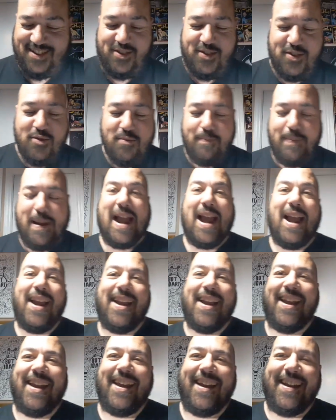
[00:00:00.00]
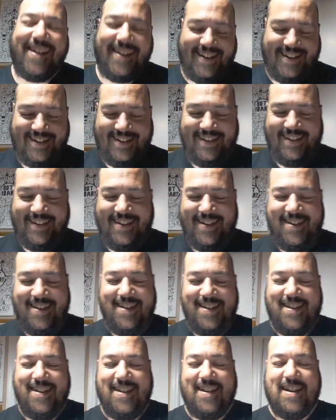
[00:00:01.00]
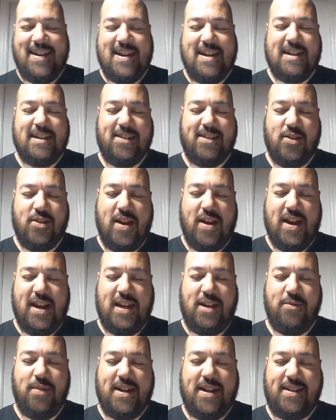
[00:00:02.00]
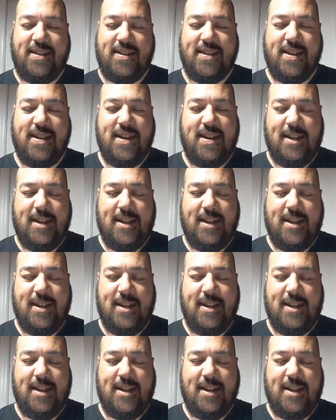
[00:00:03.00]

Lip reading: 2-pack So anyways,